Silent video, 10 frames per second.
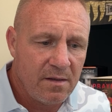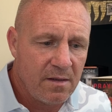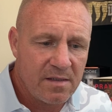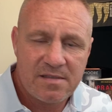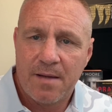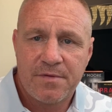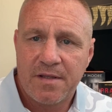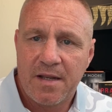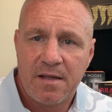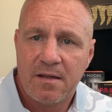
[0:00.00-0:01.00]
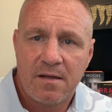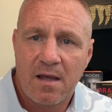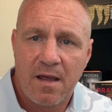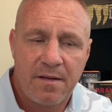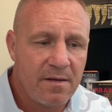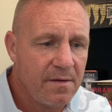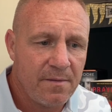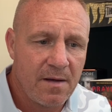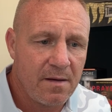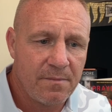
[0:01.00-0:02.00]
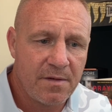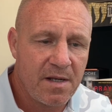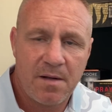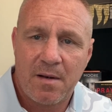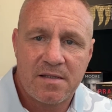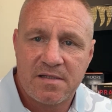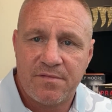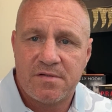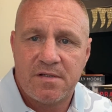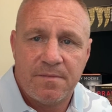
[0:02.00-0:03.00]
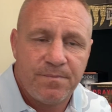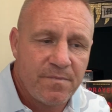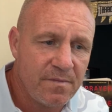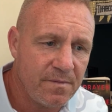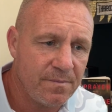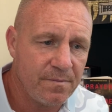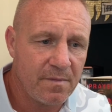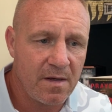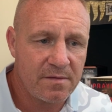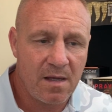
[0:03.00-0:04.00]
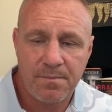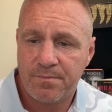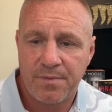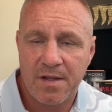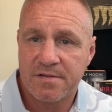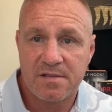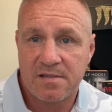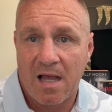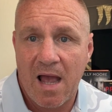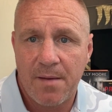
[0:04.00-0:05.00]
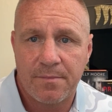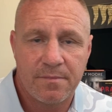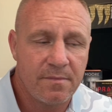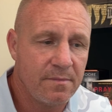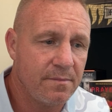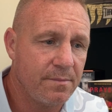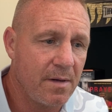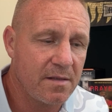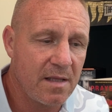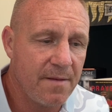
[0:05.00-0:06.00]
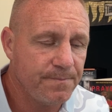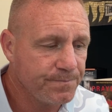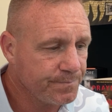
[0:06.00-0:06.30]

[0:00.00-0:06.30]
attempted any kind of criminal activity at that present time back then.